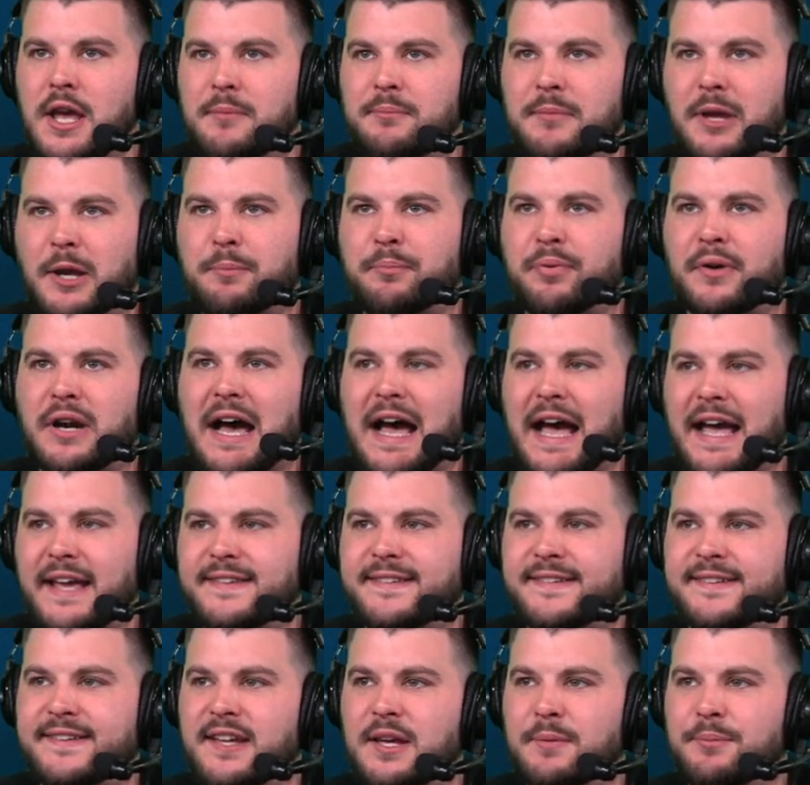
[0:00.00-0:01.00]
McBride,
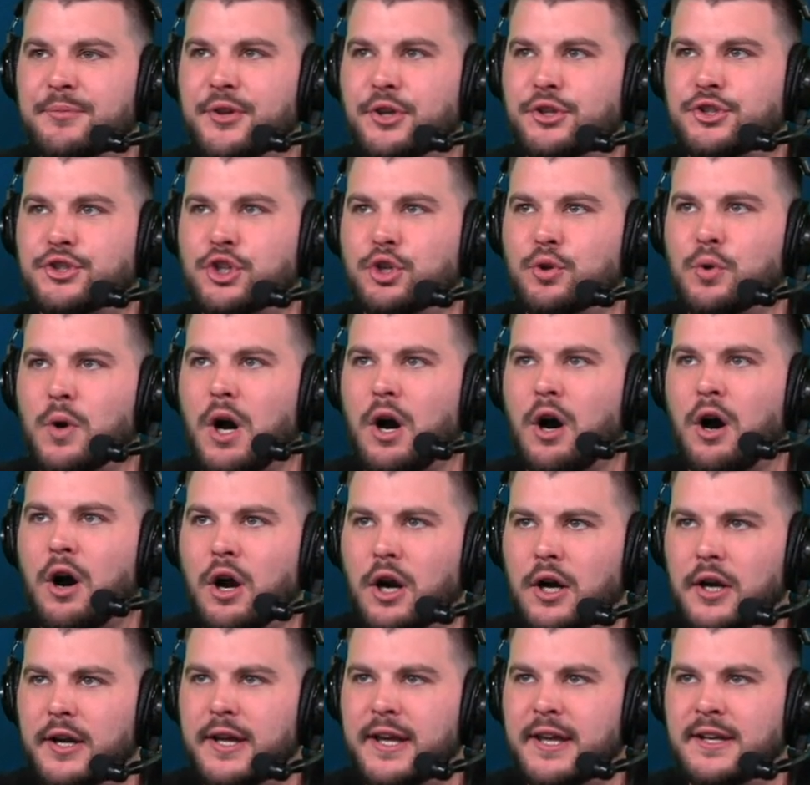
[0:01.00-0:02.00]
Sims, Achiuwa,
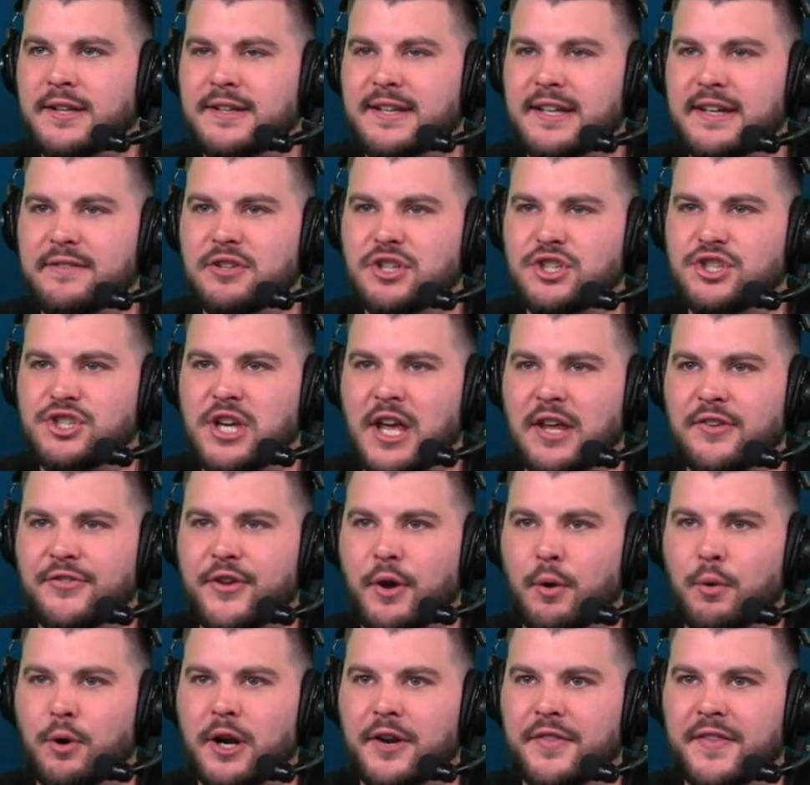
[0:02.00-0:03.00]
Hart, and
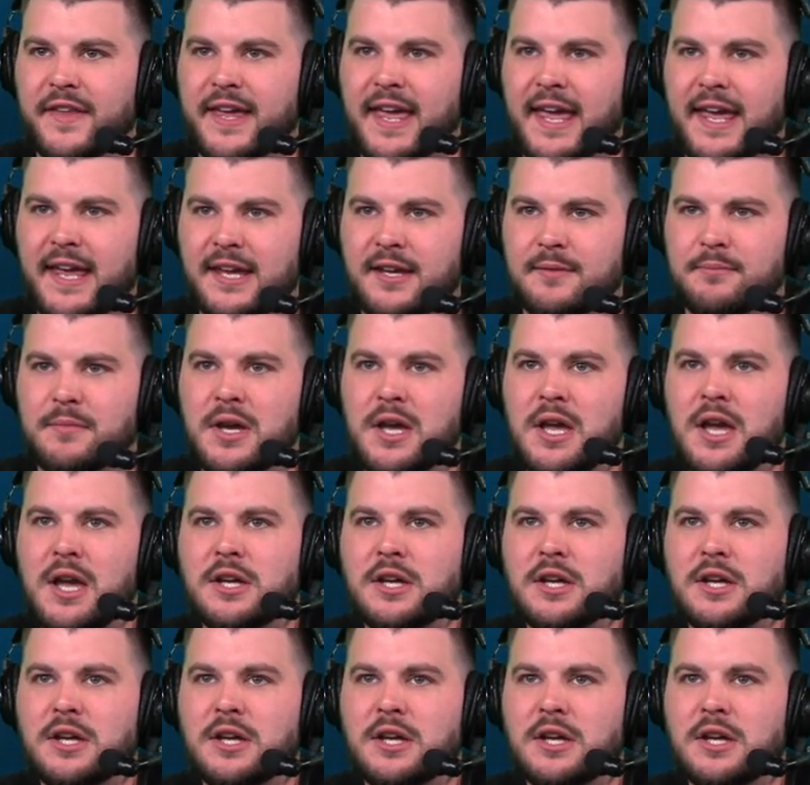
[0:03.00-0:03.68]
DiVincenzo are in the game.